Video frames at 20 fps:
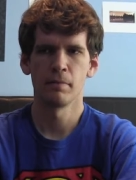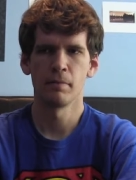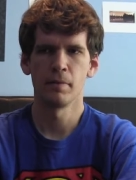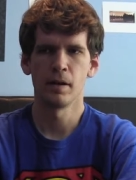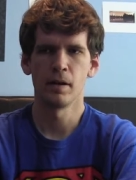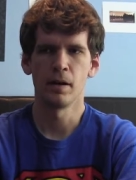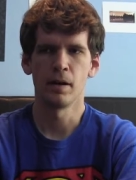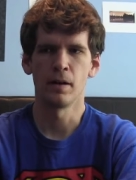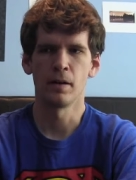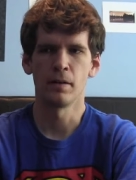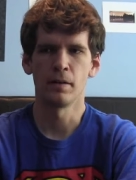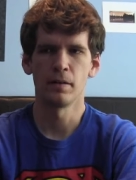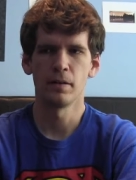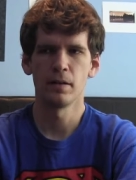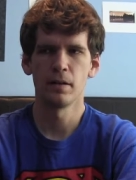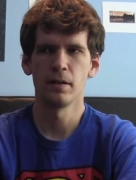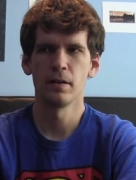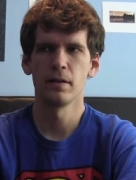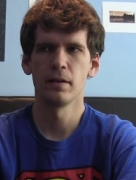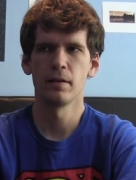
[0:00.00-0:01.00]
uh,
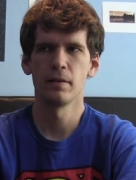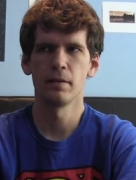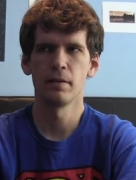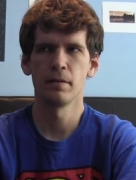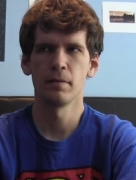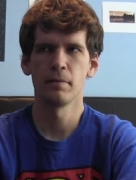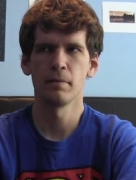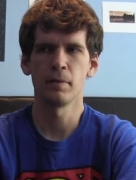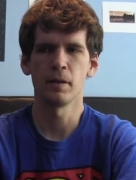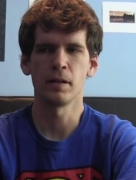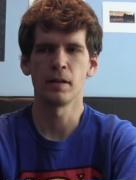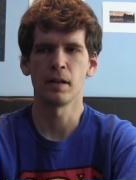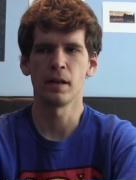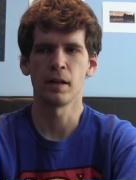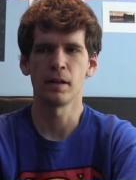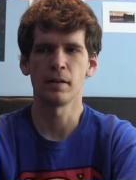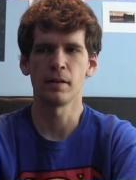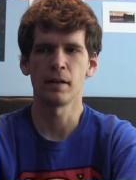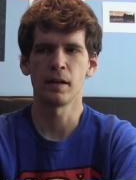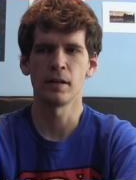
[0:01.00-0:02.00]
but
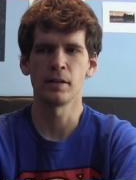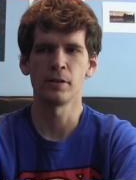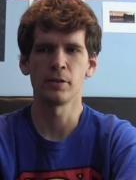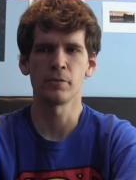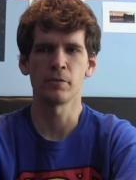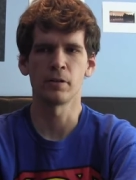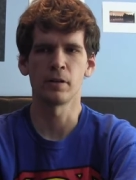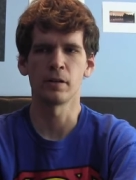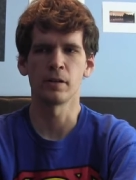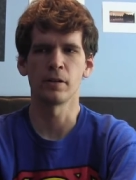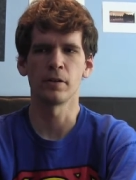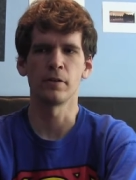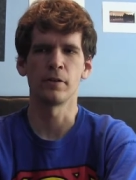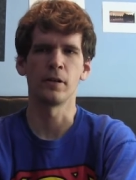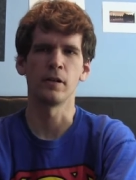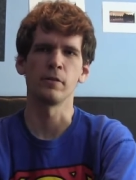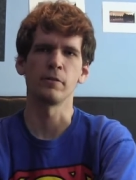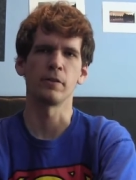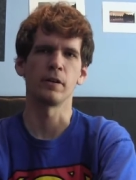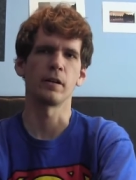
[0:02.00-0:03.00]
I, I just want to go
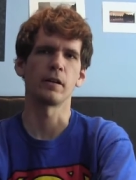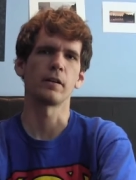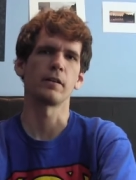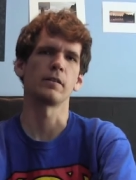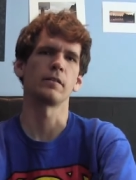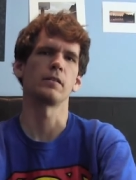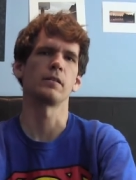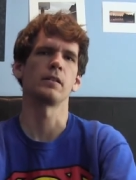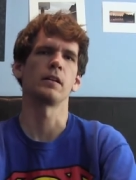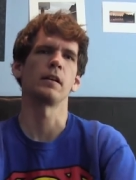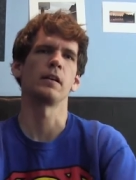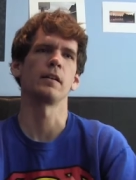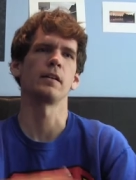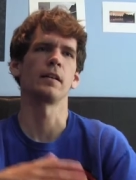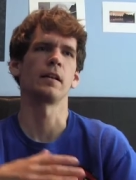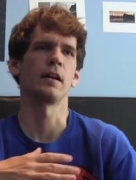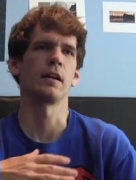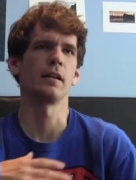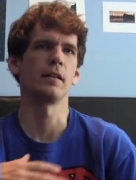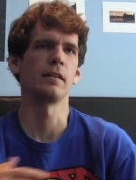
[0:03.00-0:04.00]
on record saying
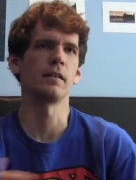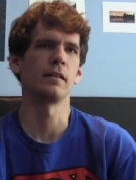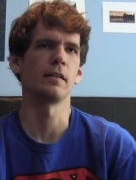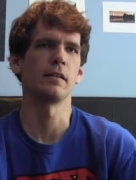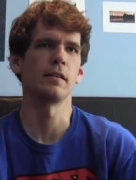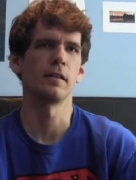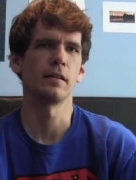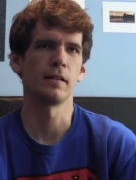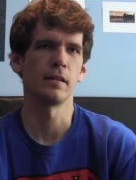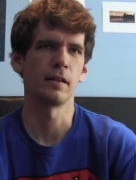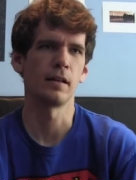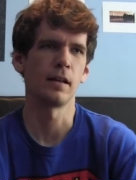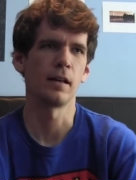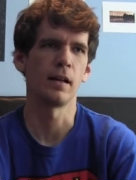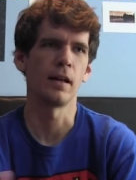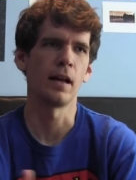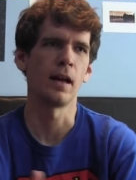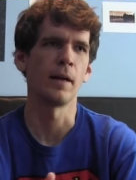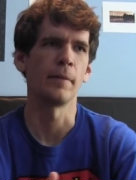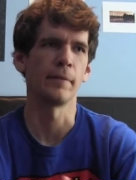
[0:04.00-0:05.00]
that
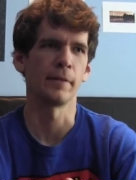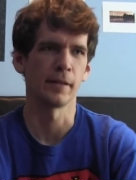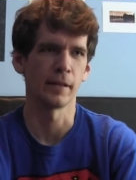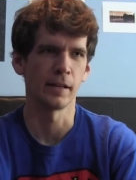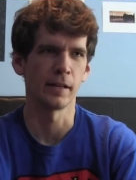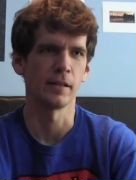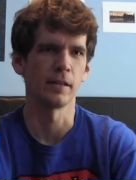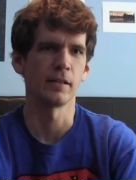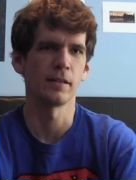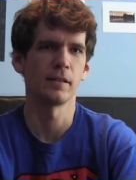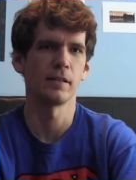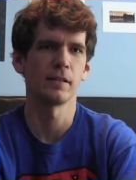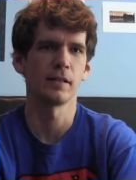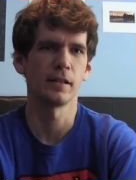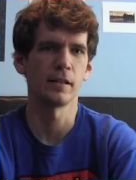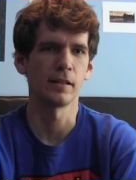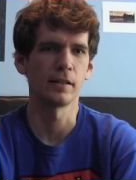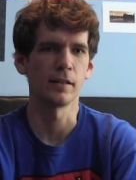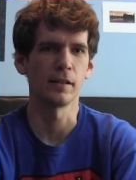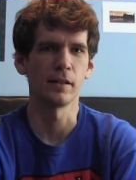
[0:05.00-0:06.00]
I'm against
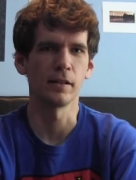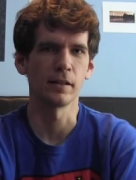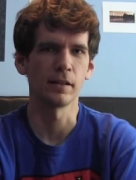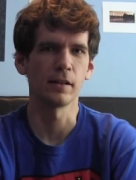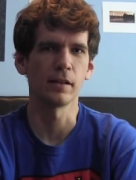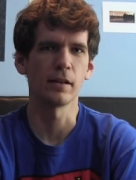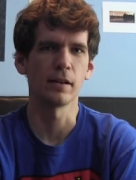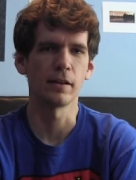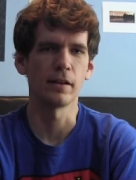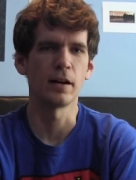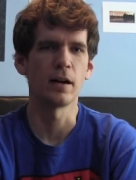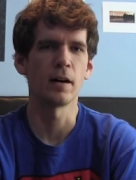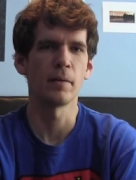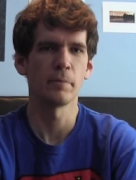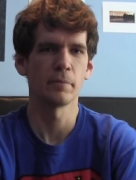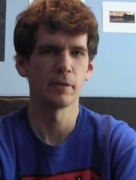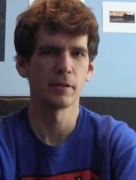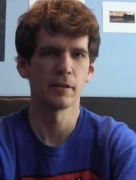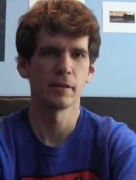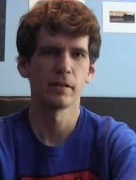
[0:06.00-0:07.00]
killing
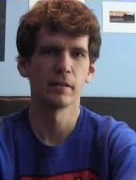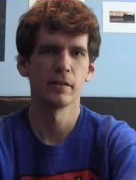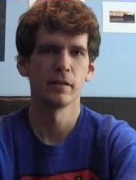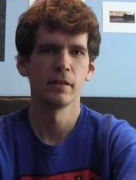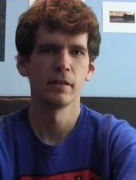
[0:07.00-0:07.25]
cops